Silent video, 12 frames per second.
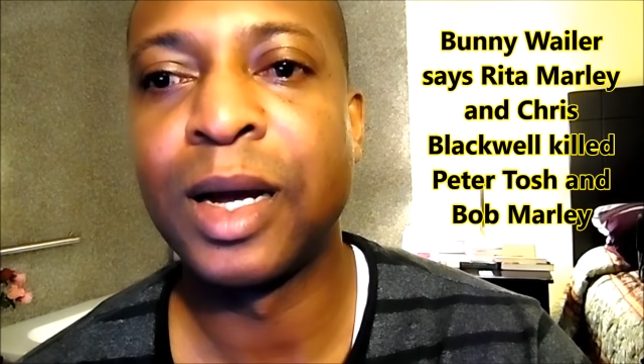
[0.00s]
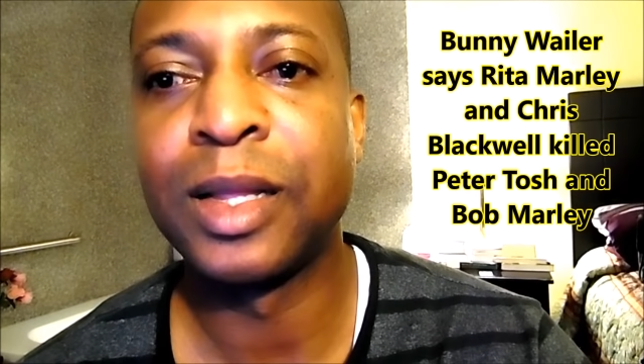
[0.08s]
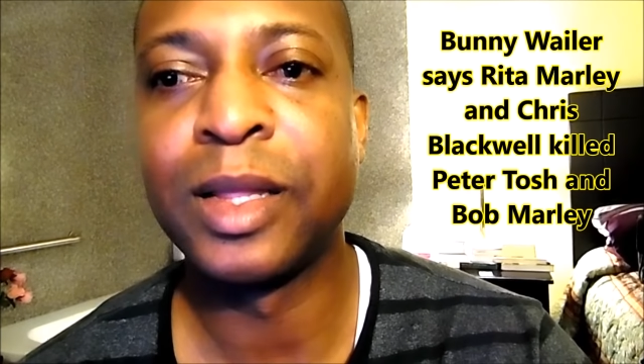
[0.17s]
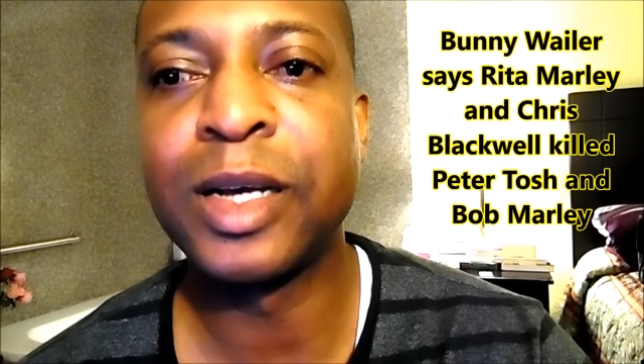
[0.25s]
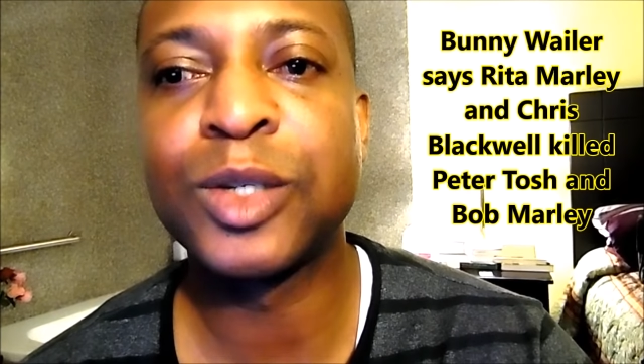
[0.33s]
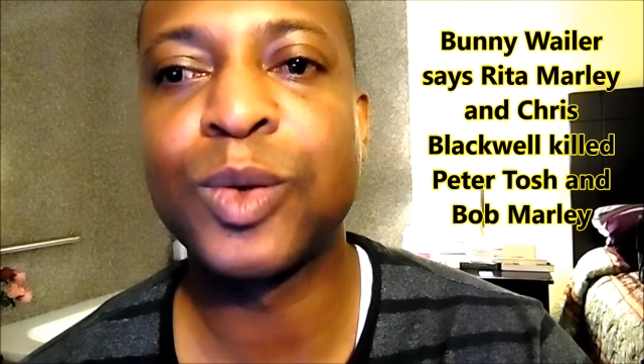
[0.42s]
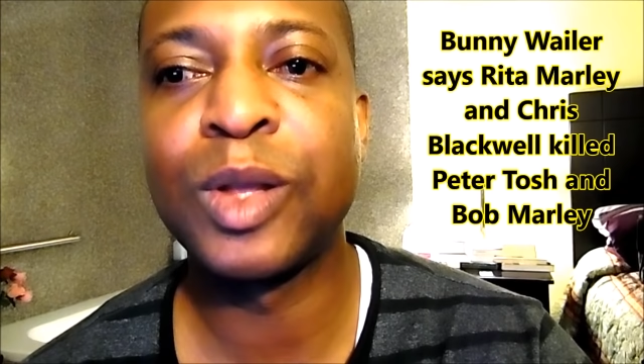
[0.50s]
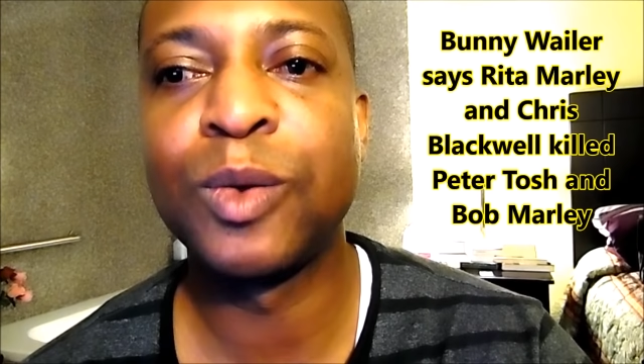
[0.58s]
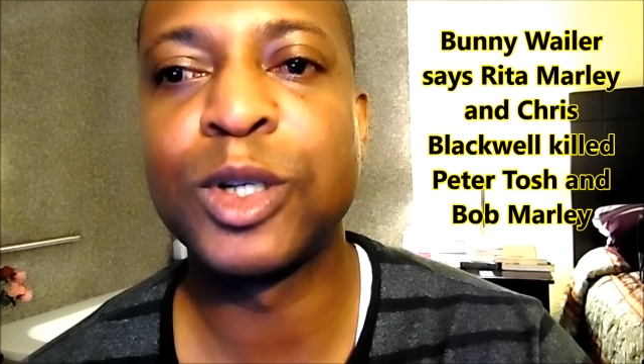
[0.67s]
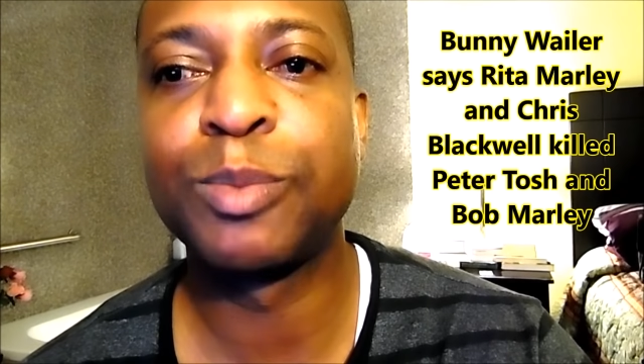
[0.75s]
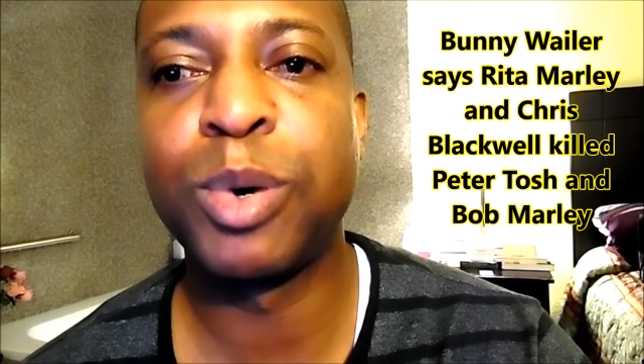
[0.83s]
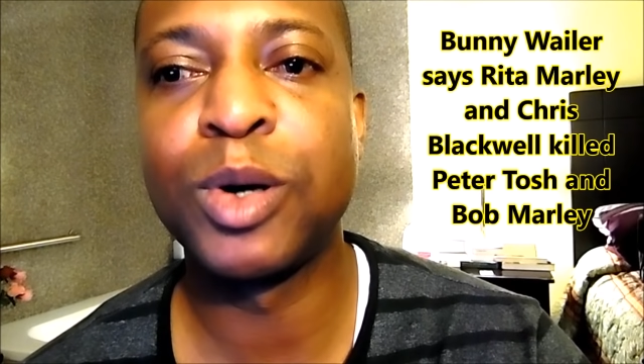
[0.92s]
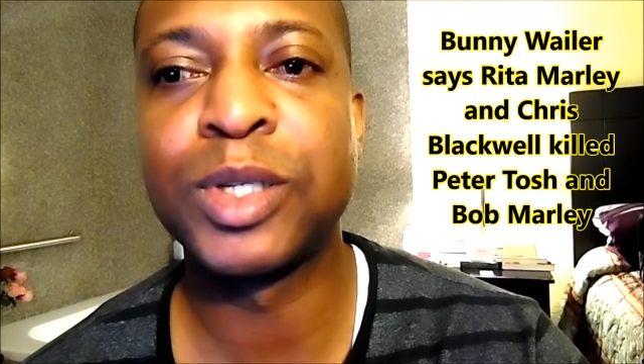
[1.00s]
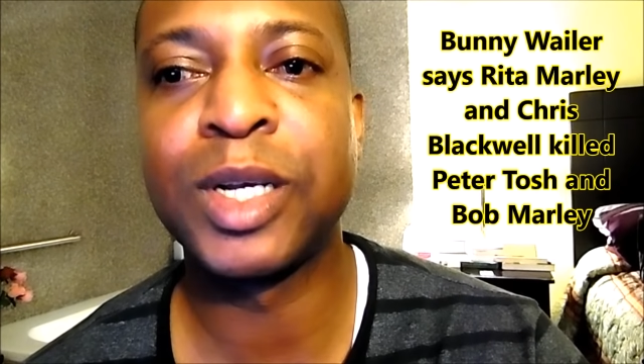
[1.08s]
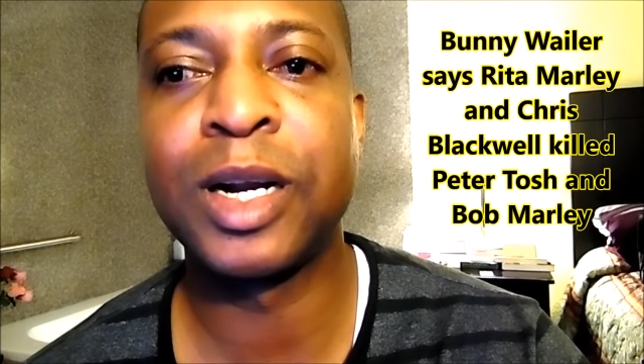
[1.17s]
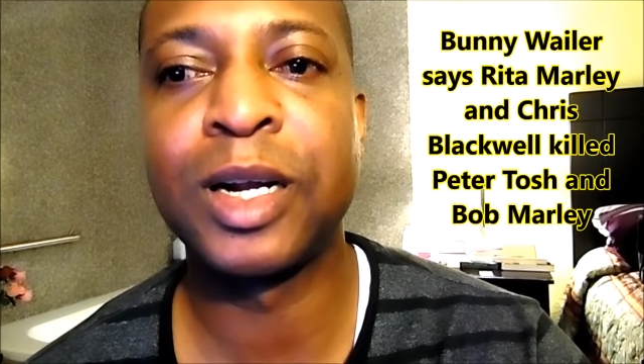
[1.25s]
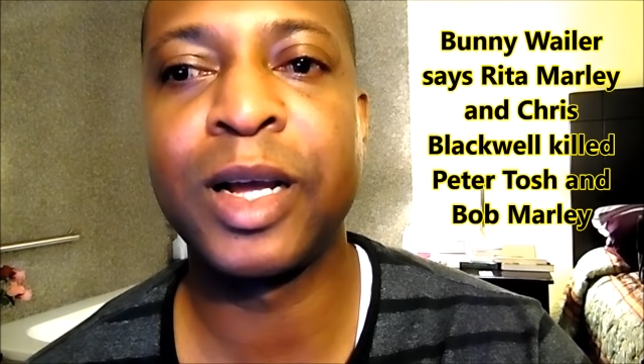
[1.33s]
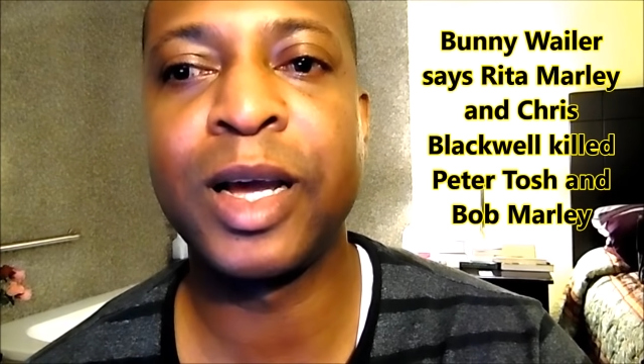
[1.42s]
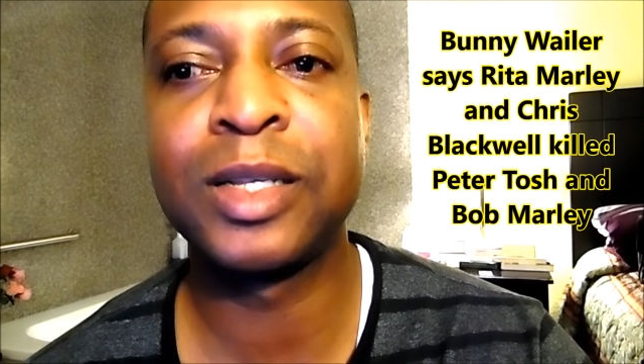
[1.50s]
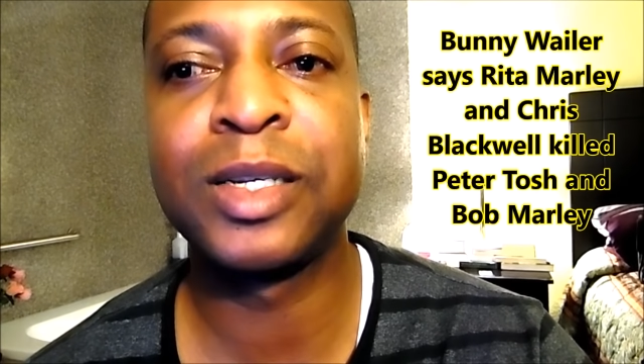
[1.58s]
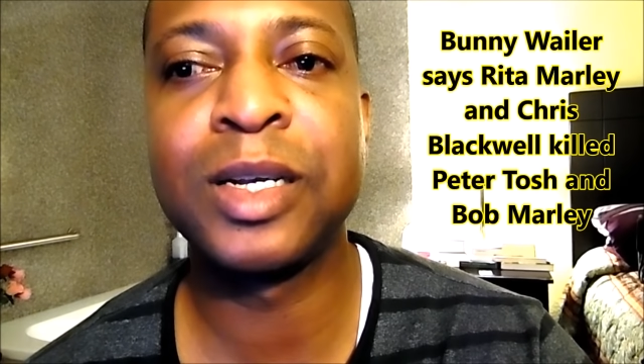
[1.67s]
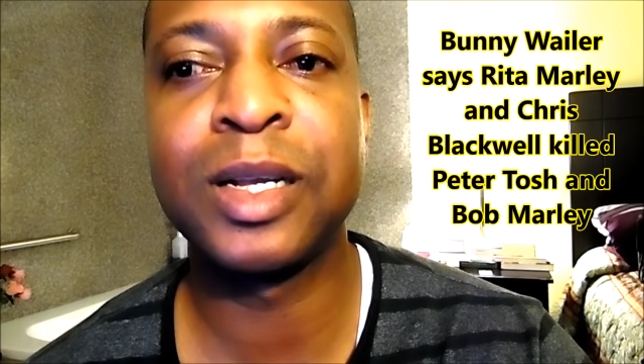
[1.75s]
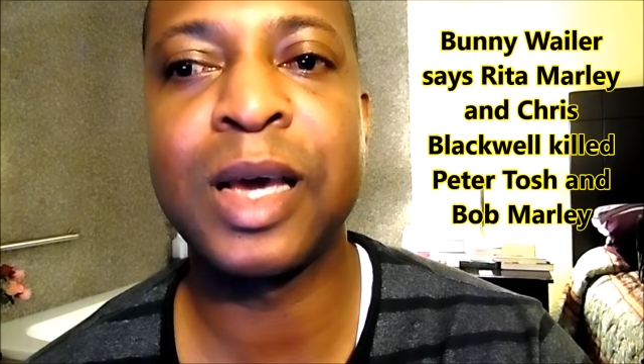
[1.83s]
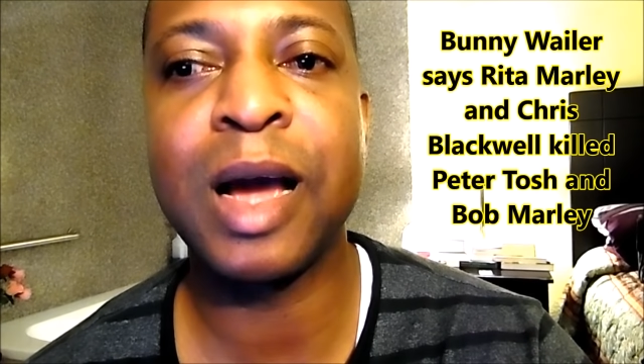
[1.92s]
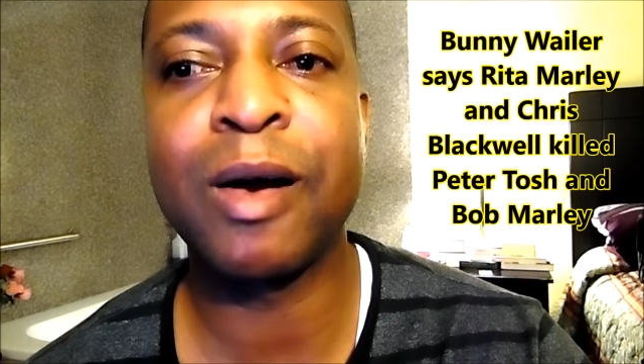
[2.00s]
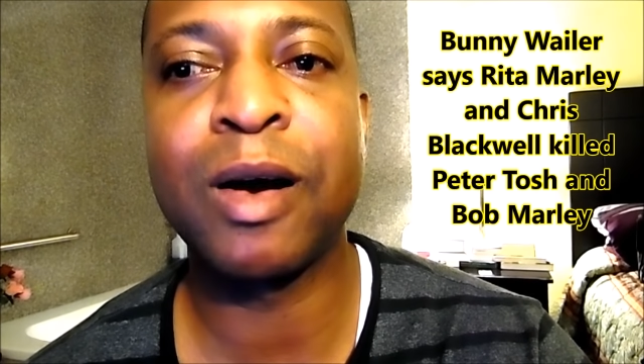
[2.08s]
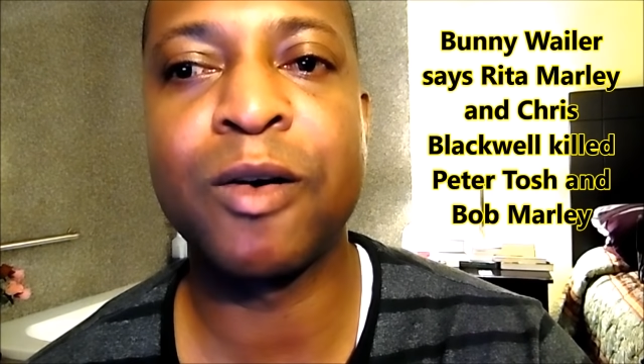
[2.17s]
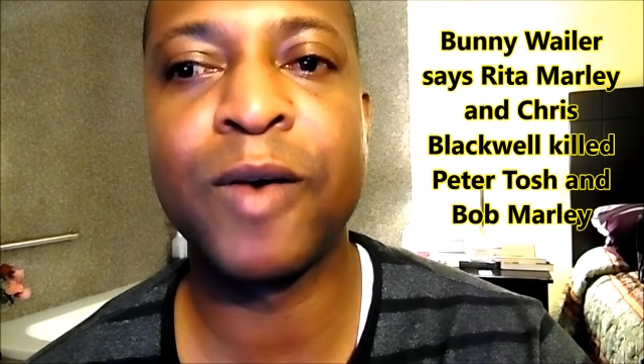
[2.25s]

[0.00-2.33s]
And this one was posted on eighteen karat